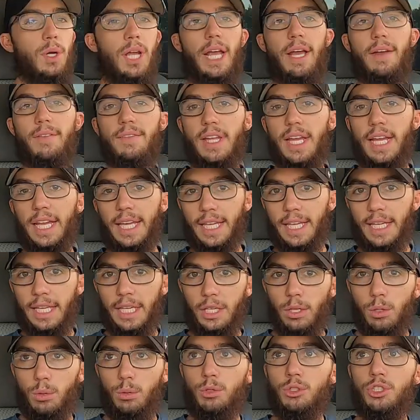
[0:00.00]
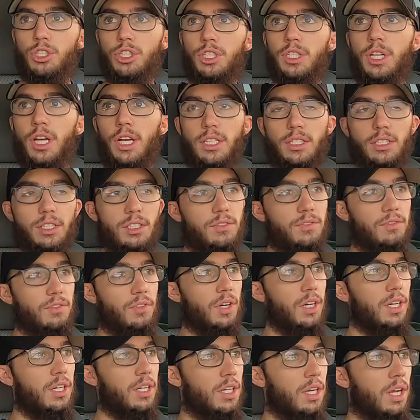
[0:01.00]
We have that huge dust
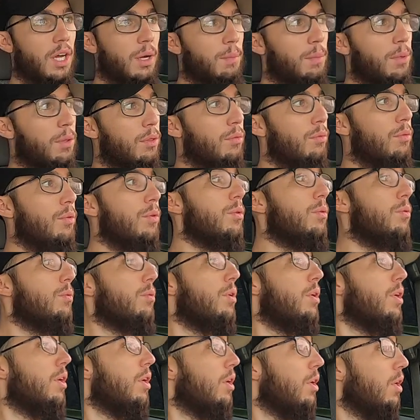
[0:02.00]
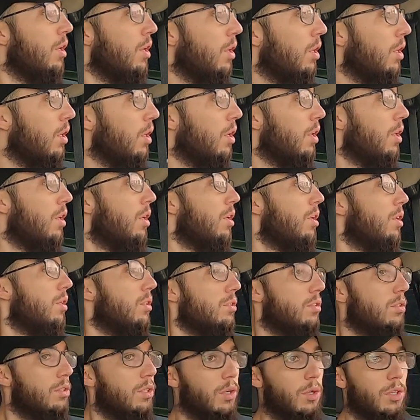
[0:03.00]
front coming through.
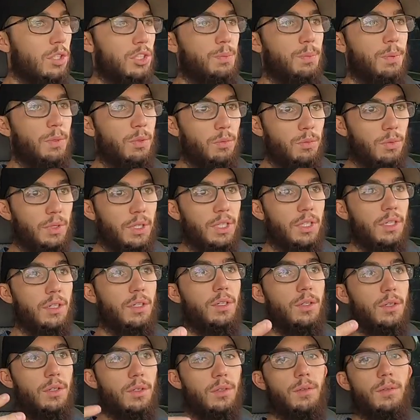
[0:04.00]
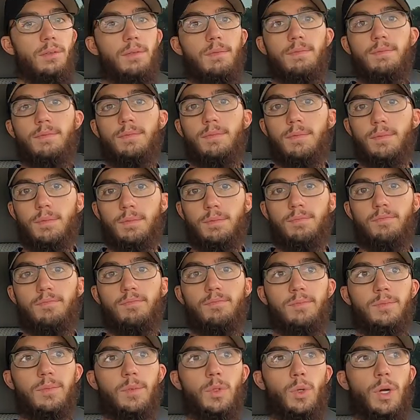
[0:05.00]
So it's been real
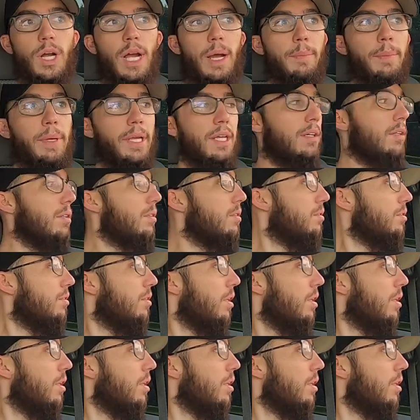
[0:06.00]
crappy.